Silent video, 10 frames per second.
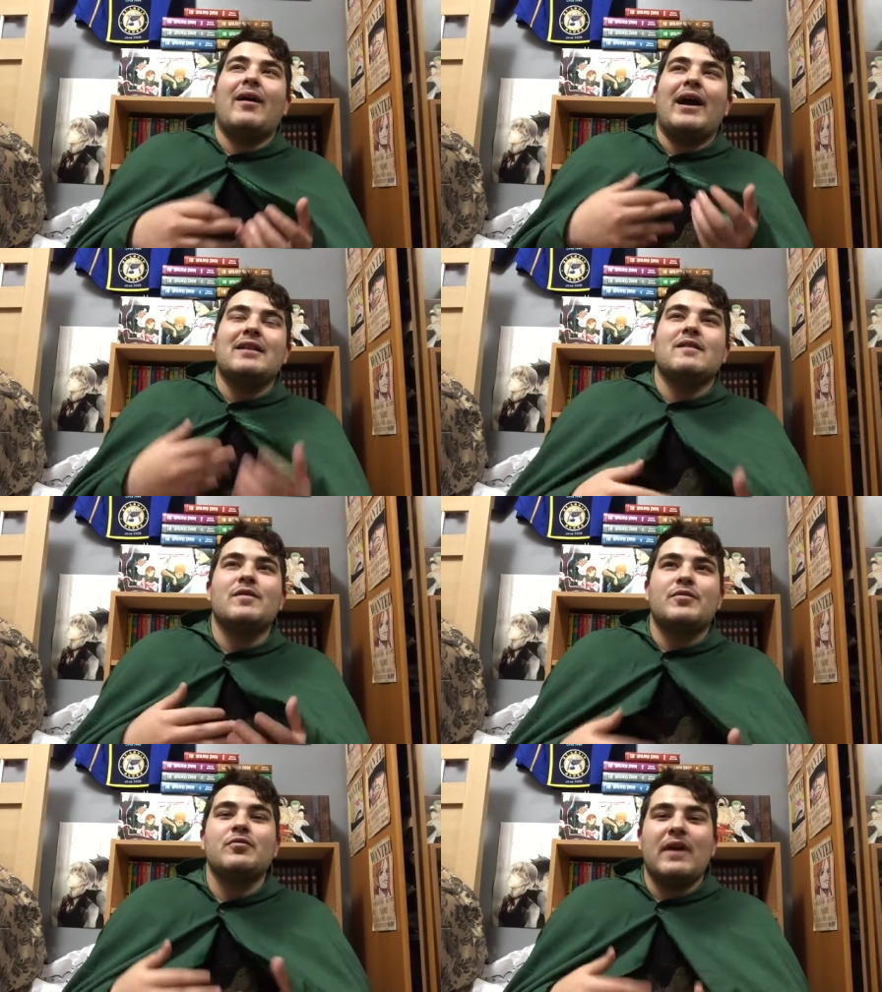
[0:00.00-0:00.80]
I live
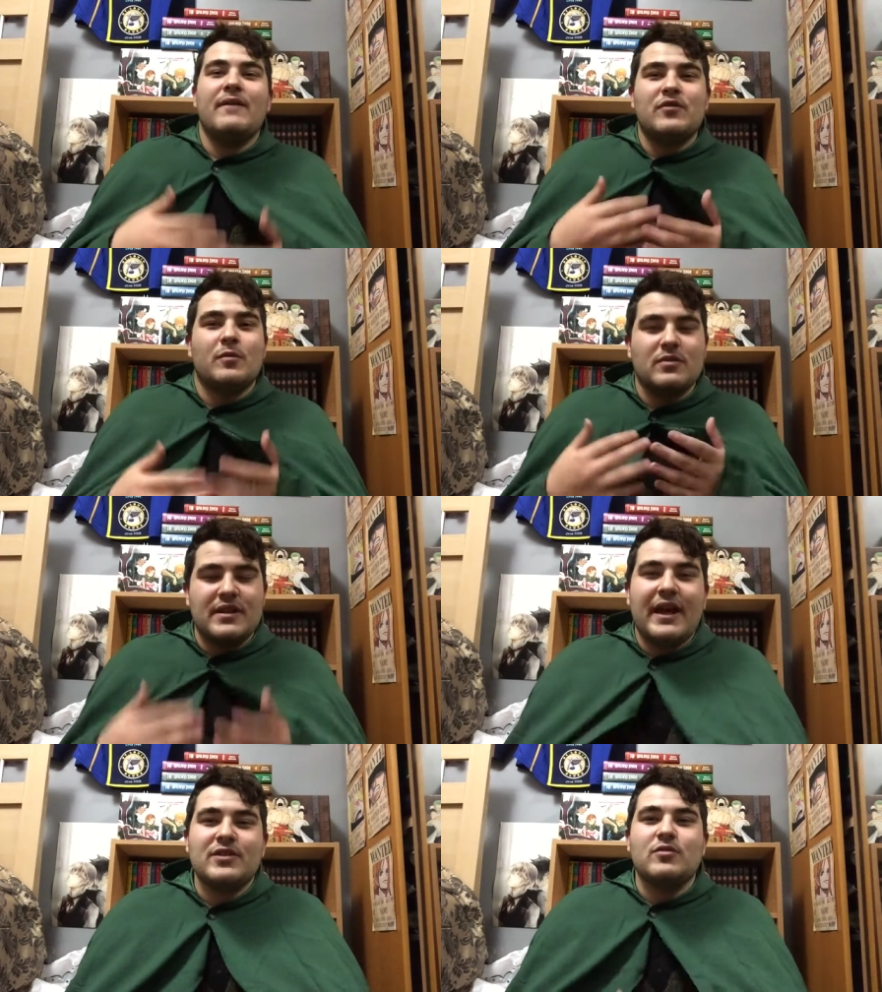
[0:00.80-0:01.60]
through life to
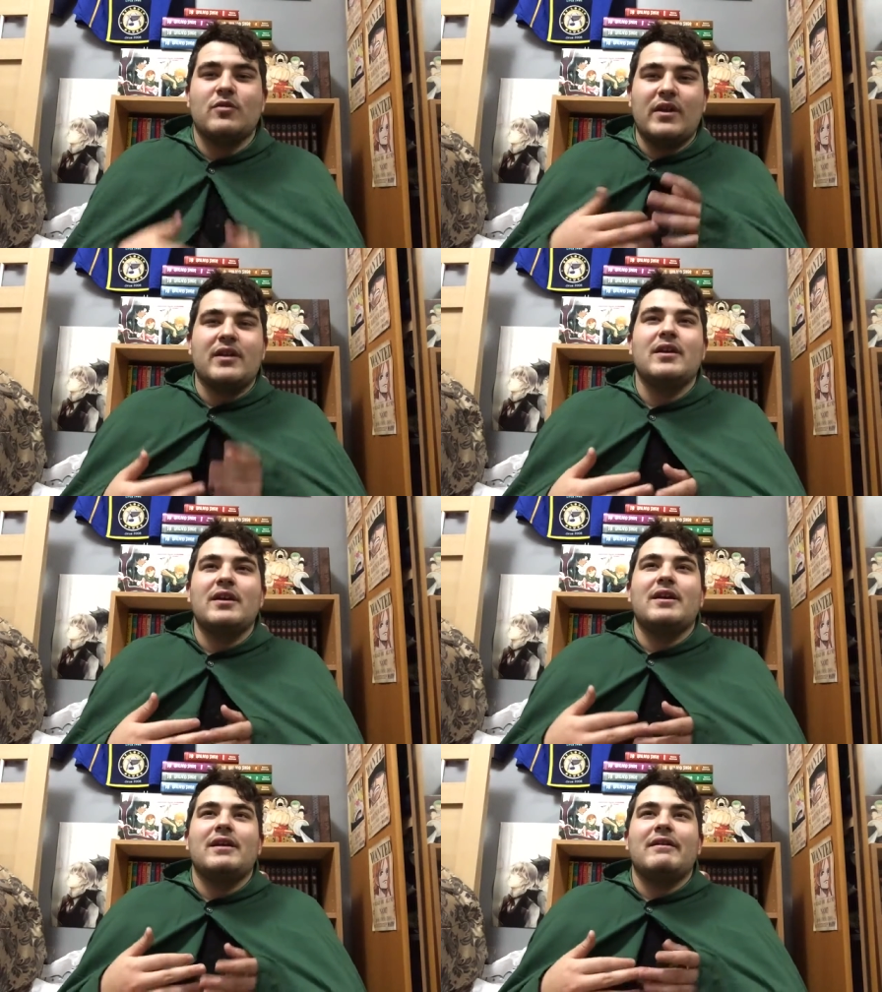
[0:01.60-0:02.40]
protect you, and, and
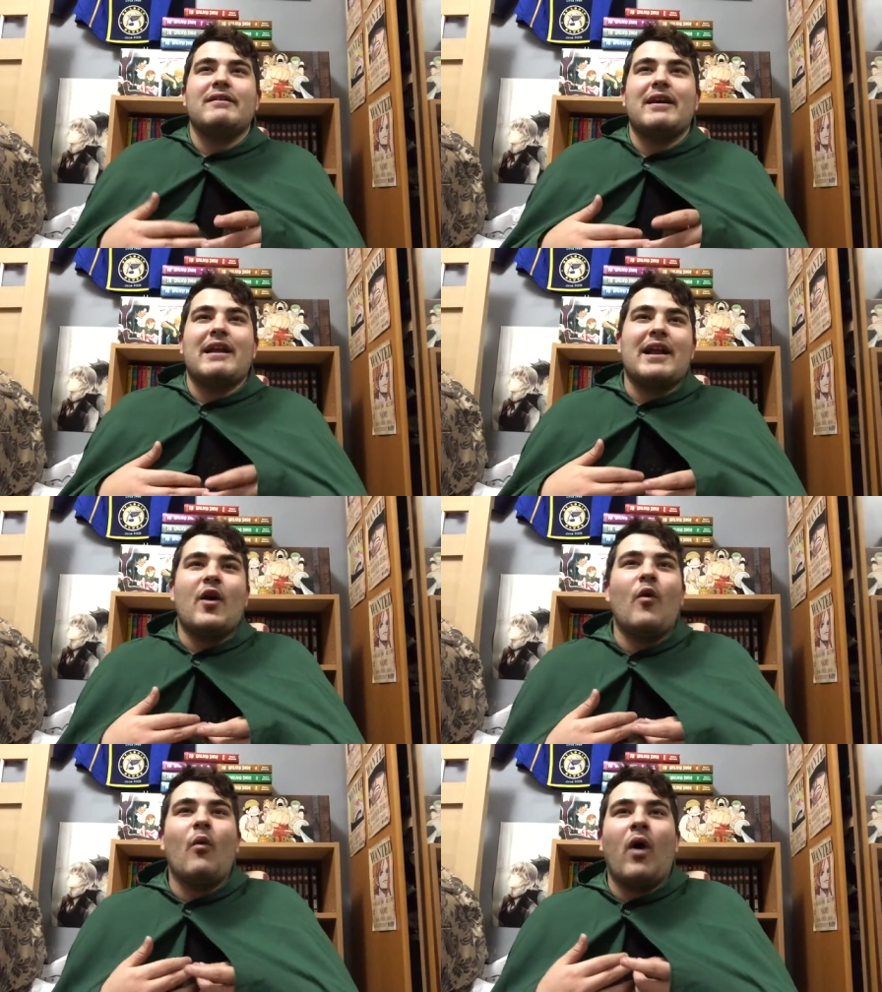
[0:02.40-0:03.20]
I
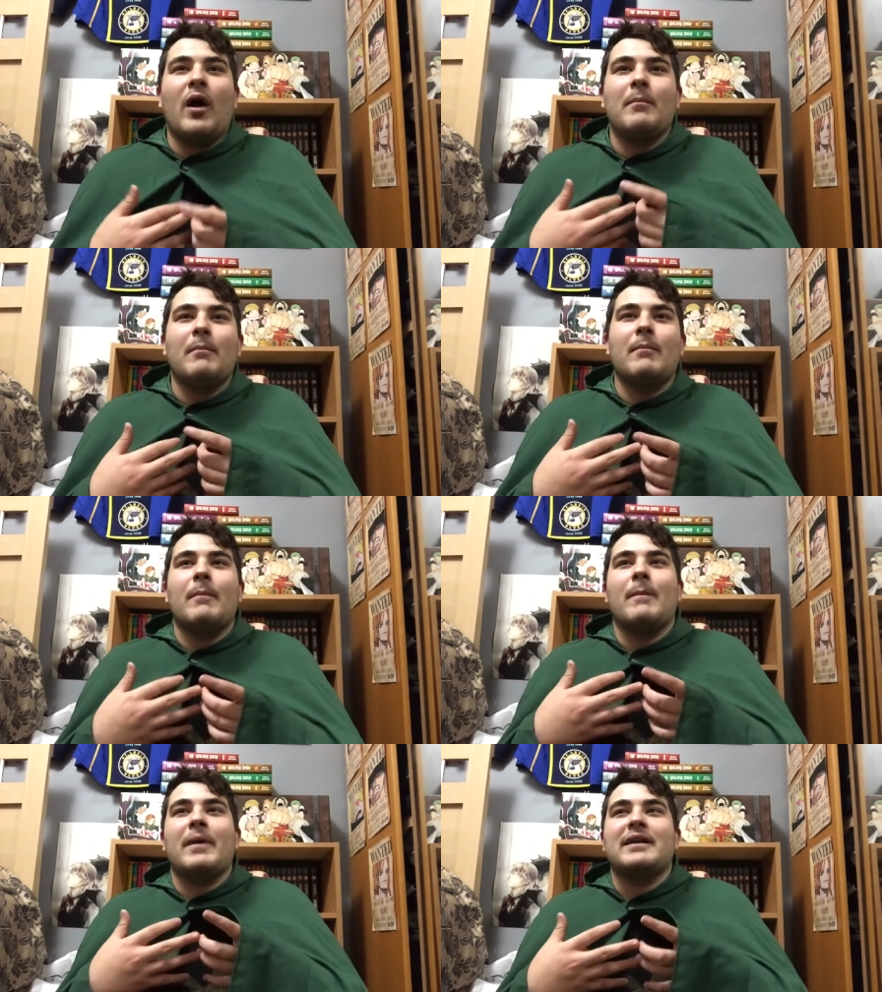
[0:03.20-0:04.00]
don't want
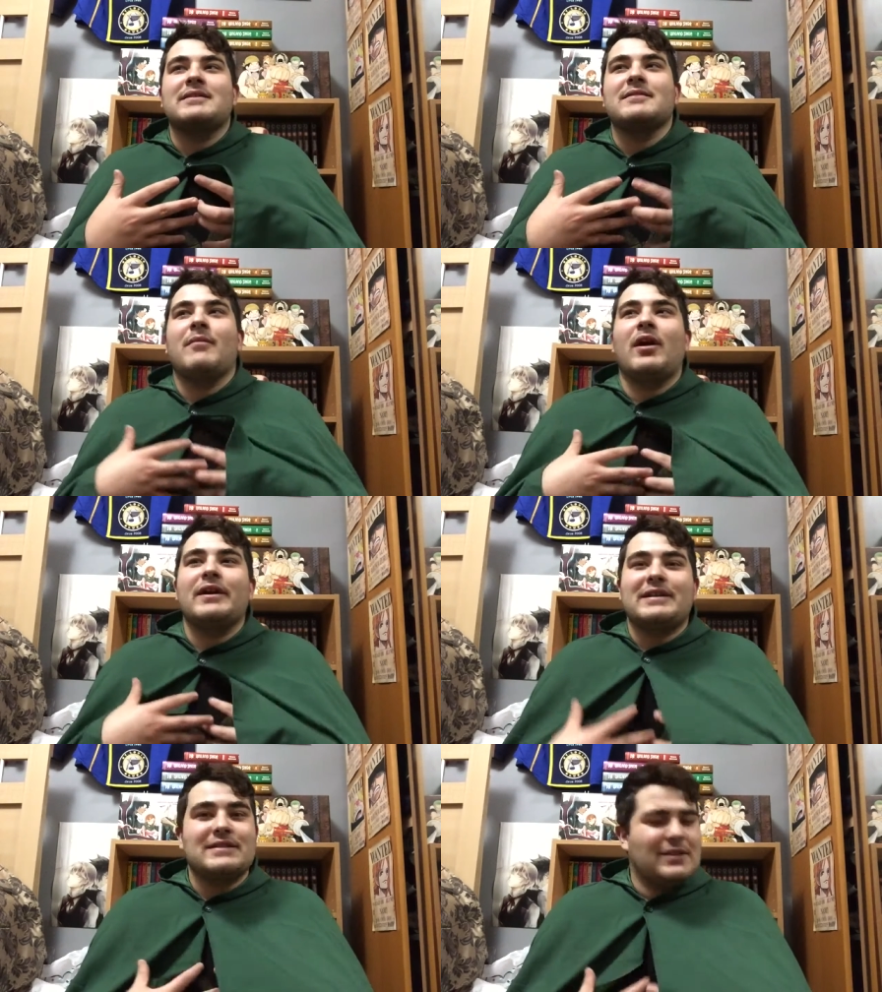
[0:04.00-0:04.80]
my
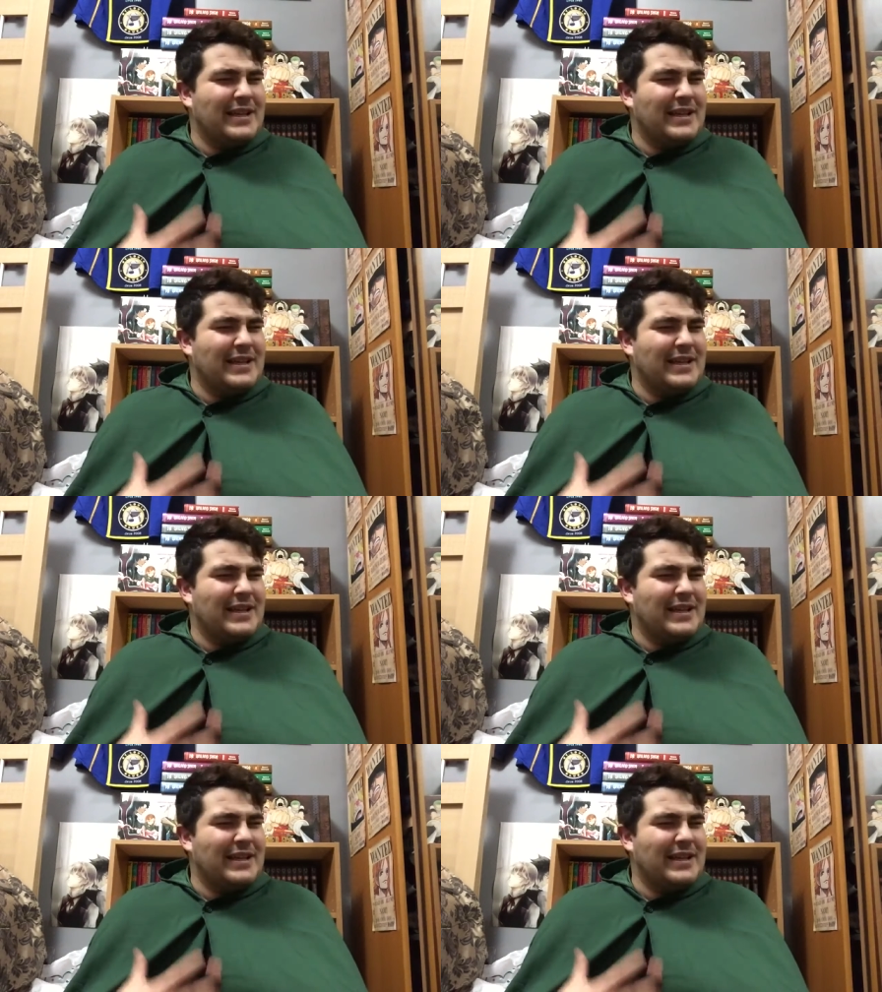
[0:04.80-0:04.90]
demonic self.